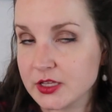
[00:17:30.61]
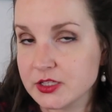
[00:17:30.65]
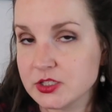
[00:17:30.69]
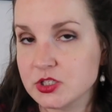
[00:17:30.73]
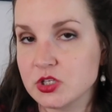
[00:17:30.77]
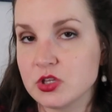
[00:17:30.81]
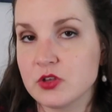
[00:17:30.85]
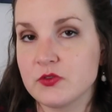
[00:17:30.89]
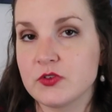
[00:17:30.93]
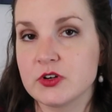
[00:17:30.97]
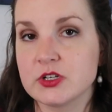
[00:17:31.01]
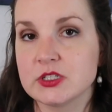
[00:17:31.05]
And
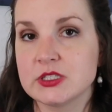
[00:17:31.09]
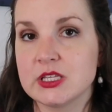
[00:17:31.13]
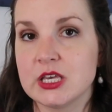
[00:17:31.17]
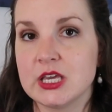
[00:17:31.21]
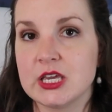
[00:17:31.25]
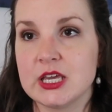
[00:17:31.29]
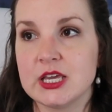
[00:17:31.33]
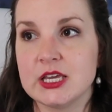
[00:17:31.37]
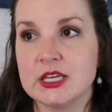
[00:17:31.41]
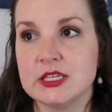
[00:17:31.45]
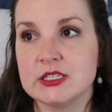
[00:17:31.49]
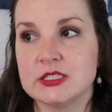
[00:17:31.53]
so the first
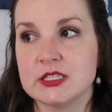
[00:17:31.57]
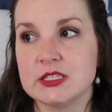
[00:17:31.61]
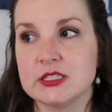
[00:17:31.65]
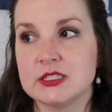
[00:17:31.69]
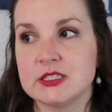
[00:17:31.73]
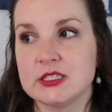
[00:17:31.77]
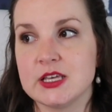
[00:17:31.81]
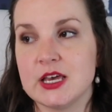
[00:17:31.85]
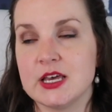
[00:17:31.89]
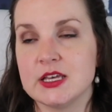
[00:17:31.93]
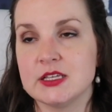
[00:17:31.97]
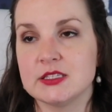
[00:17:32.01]
thing is, it
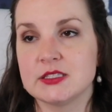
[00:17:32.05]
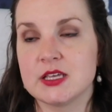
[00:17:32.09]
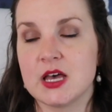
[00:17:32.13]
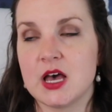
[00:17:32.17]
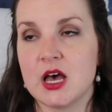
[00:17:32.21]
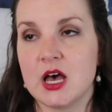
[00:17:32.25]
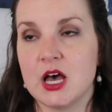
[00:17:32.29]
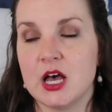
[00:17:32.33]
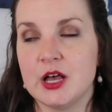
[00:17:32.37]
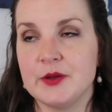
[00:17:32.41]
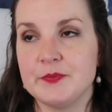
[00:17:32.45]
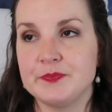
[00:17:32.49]
says,
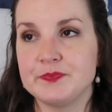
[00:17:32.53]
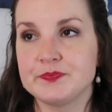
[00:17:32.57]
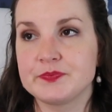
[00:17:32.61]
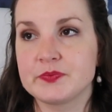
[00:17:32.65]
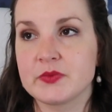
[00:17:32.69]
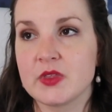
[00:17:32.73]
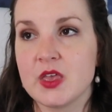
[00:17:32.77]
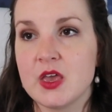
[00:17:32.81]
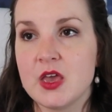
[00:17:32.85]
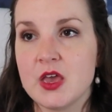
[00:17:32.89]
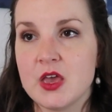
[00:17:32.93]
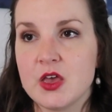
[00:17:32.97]

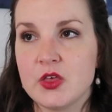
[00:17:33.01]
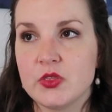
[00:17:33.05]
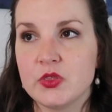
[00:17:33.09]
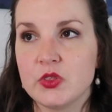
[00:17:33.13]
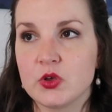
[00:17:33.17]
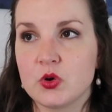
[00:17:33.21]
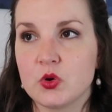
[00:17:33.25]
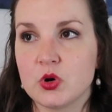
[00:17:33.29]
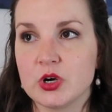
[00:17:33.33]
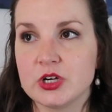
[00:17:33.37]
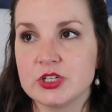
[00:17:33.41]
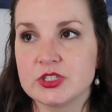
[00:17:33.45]

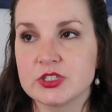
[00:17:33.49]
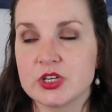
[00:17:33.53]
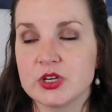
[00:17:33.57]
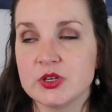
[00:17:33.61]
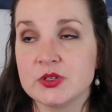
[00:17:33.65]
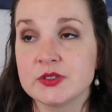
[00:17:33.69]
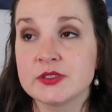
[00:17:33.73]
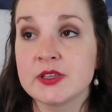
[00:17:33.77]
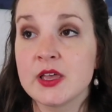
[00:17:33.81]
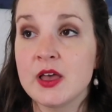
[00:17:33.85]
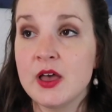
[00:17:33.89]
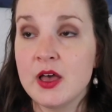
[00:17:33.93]
the chorus
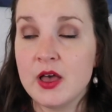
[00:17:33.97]
goes,